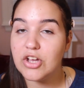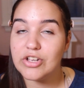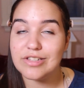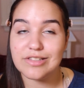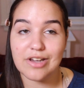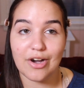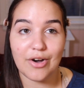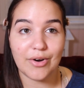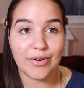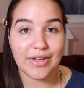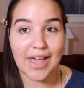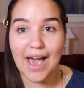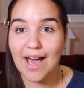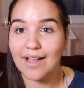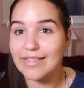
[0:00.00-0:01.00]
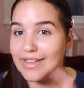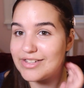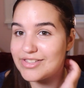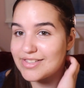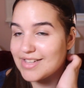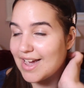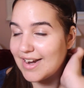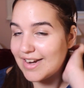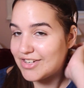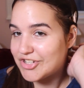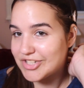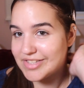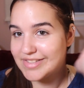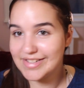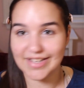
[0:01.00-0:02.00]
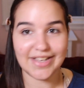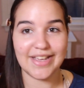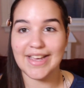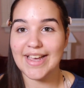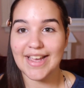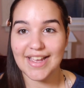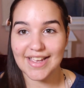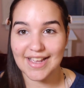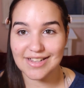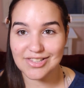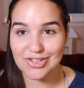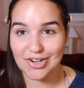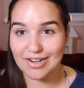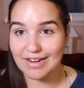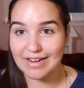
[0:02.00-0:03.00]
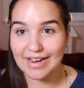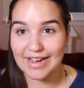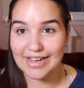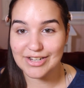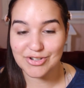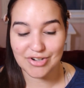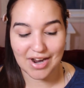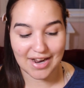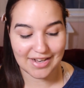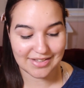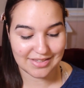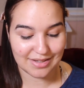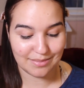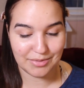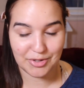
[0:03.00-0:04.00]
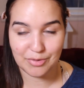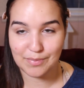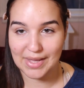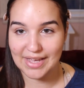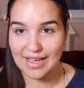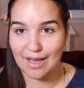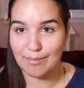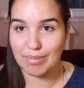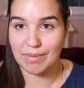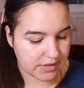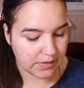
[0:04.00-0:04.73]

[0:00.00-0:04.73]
So yeah, let's kind of just get started and try some new makeup.